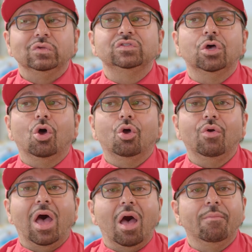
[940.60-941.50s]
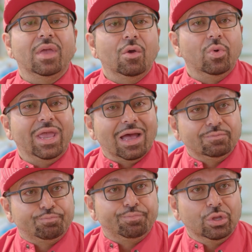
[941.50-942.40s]
So we
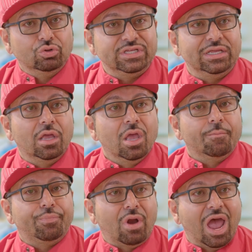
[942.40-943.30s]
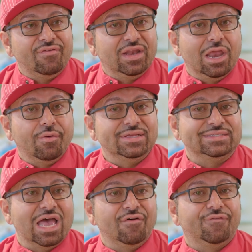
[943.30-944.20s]
are building private
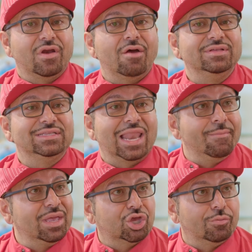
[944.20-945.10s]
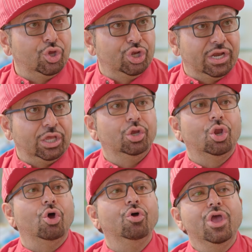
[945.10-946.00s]
areas out for our Islamic community,
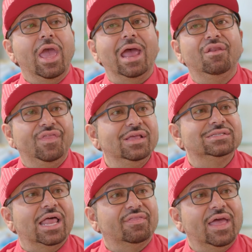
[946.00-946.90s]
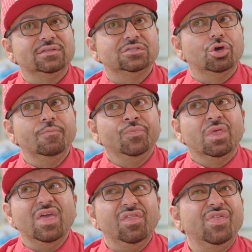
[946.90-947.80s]
and things like that. So
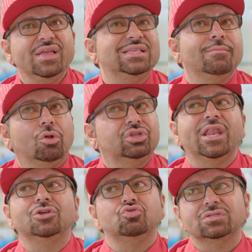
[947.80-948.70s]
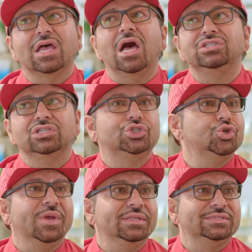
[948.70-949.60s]
they're things that multinationals can't just
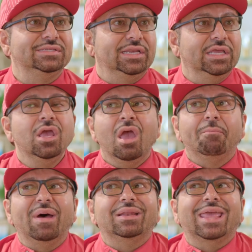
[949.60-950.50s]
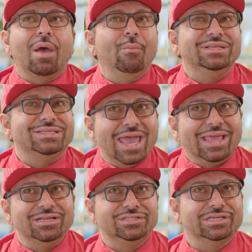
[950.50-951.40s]
do instantly, but can we
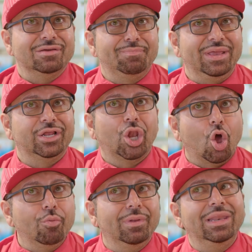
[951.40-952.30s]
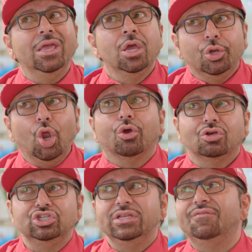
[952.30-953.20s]
take it to compete globally? No,
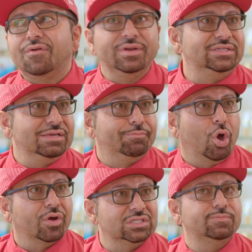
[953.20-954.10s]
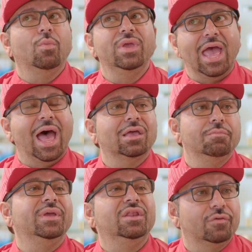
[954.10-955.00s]
because you need very deep pockets, but we are
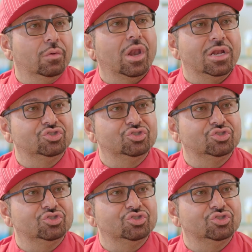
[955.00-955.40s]
competing very well in